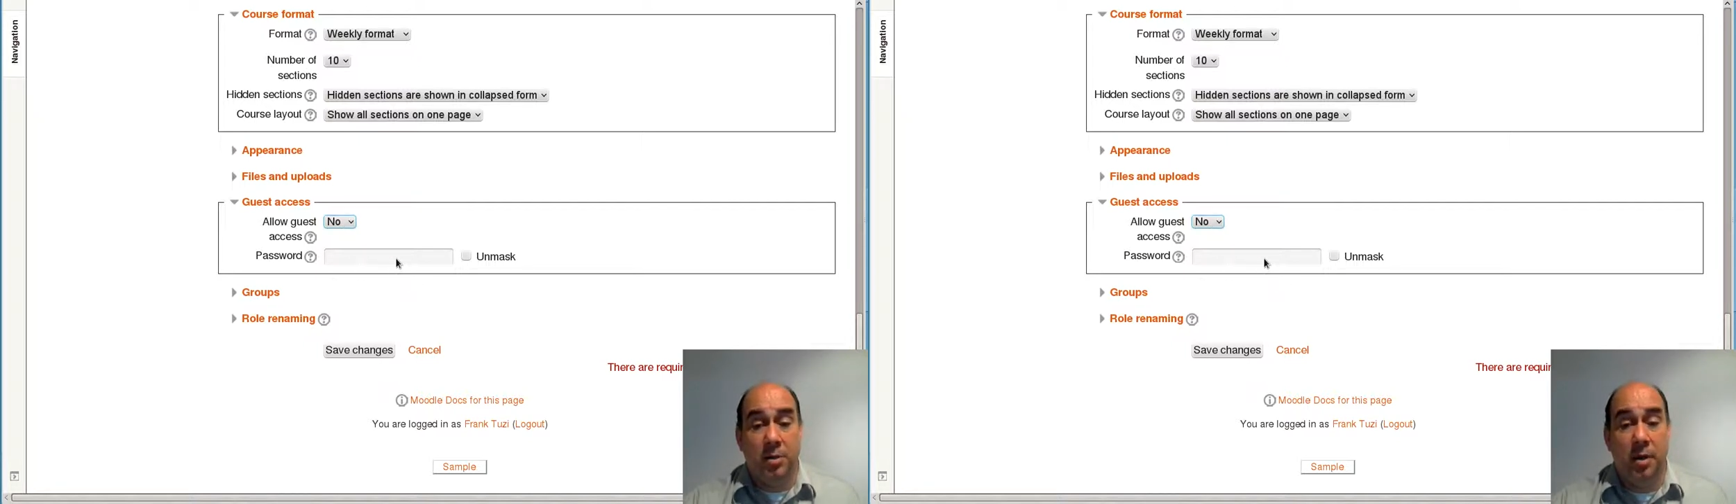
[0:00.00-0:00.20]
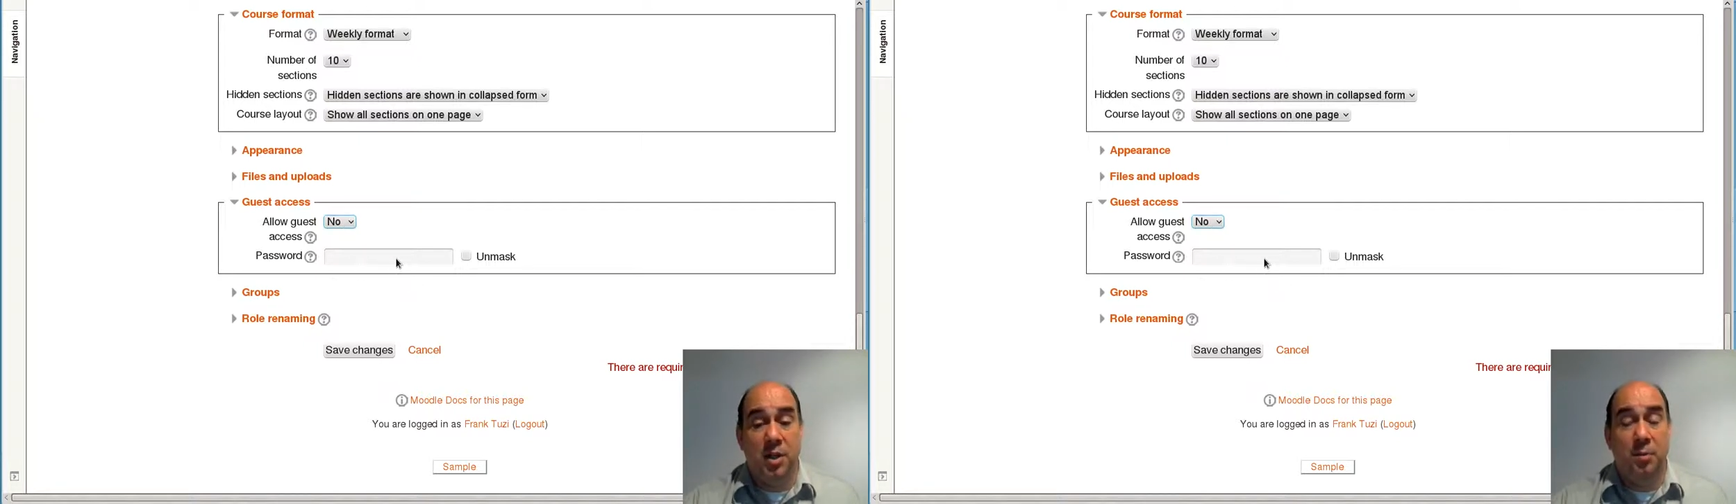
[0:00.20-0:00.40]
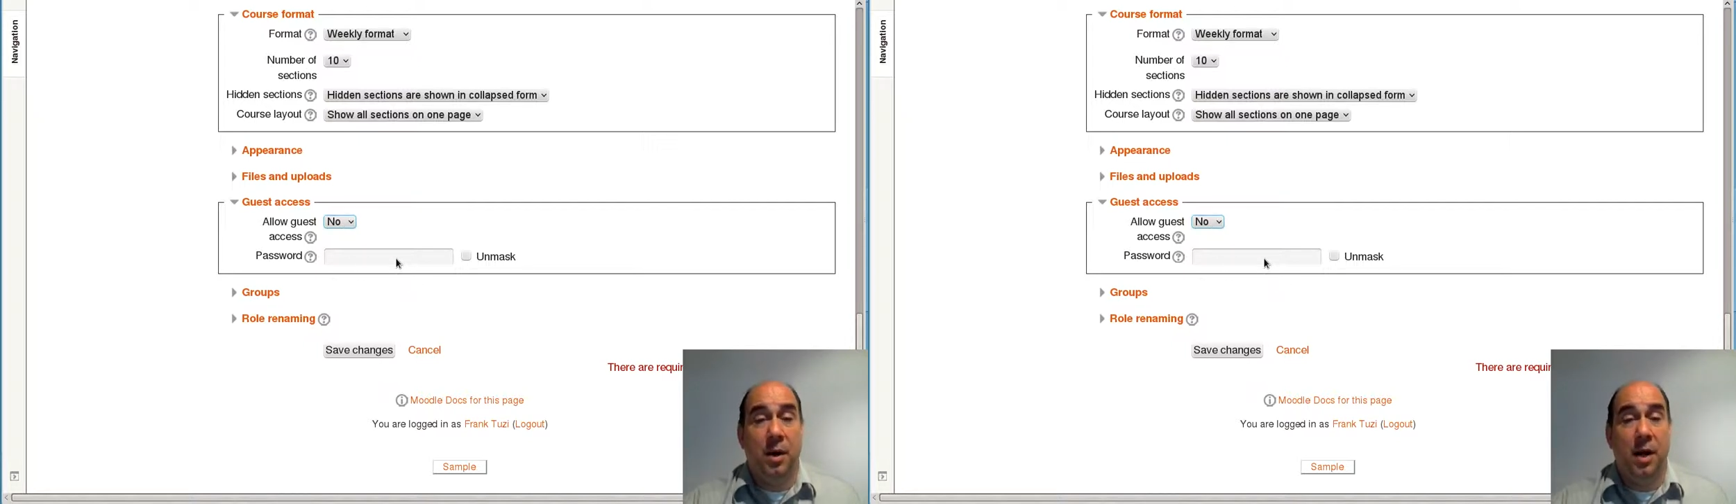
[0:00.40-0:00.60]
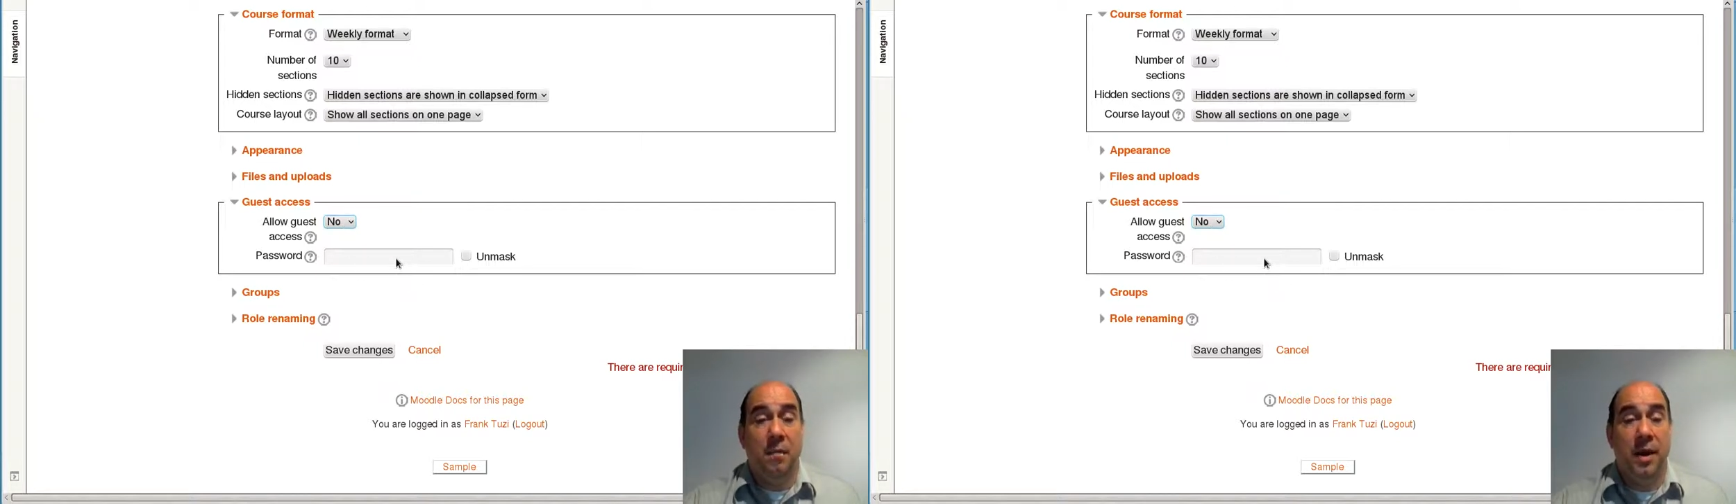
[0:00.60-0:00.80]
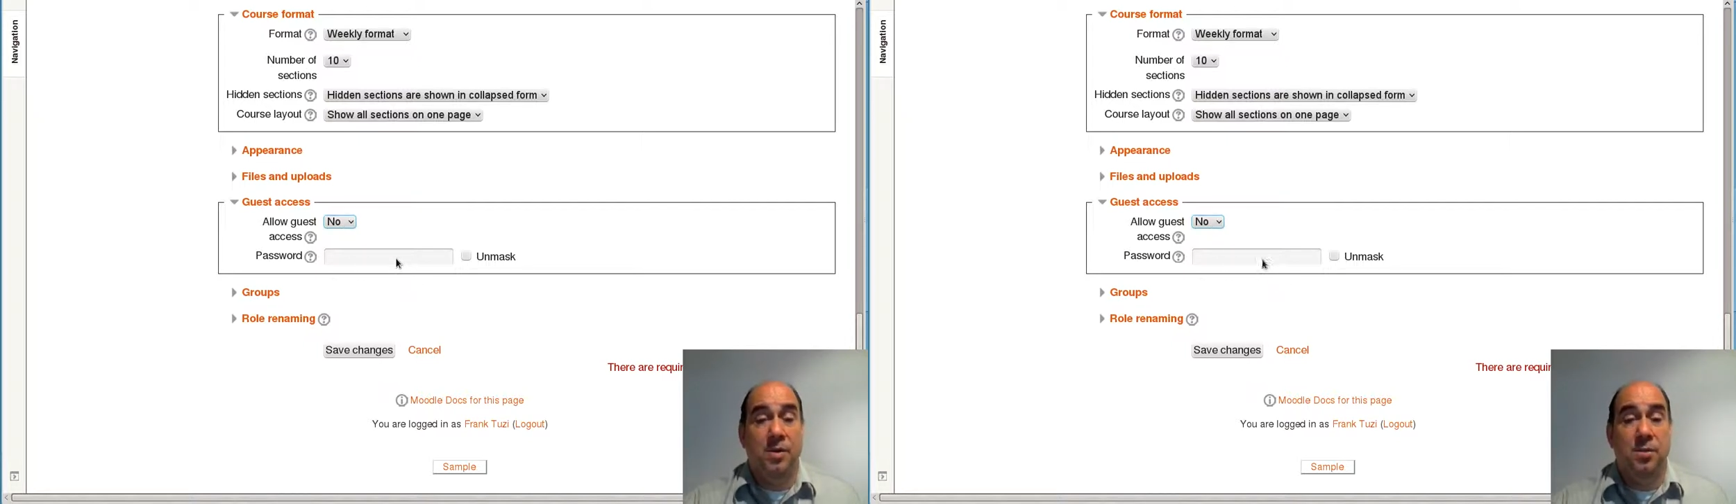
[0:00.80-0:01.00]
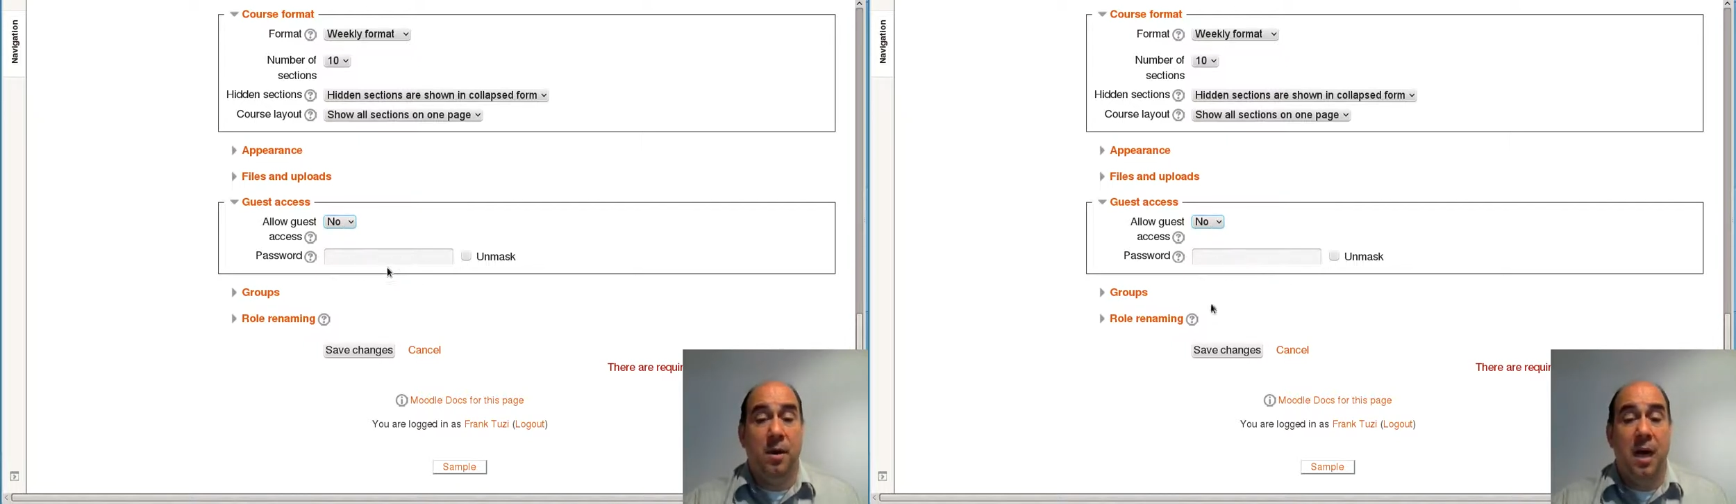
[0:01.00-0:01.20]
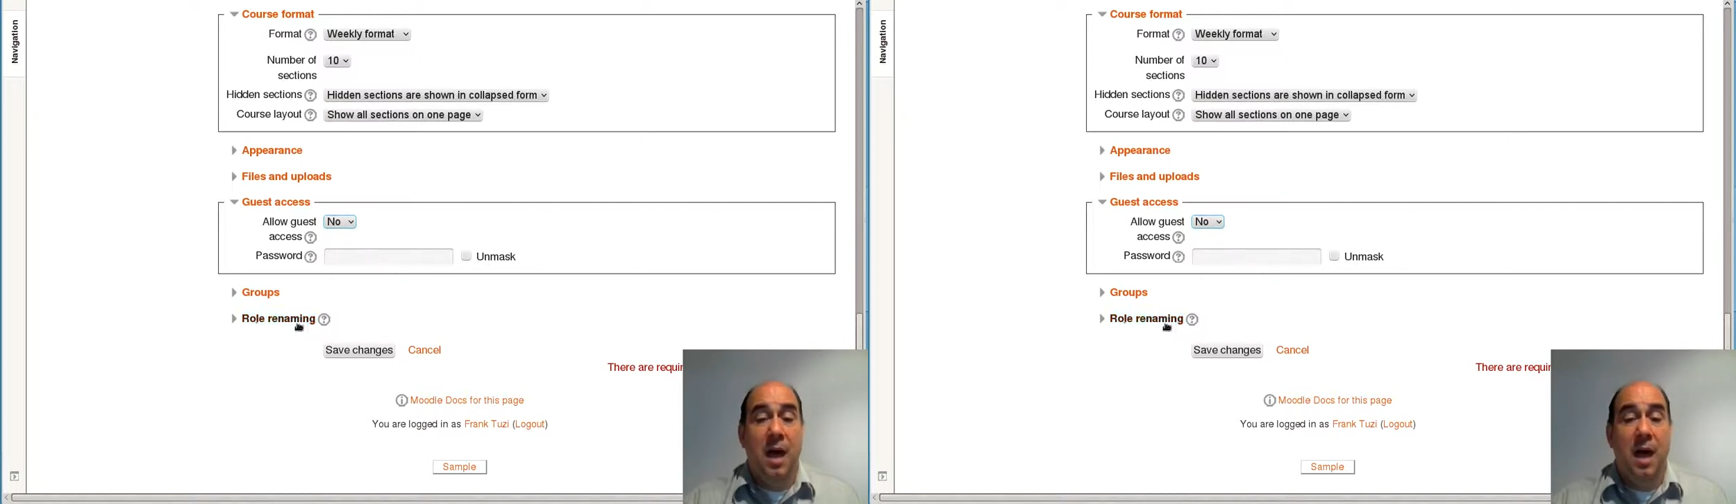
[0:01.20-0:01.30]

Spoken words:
So I just put in a password.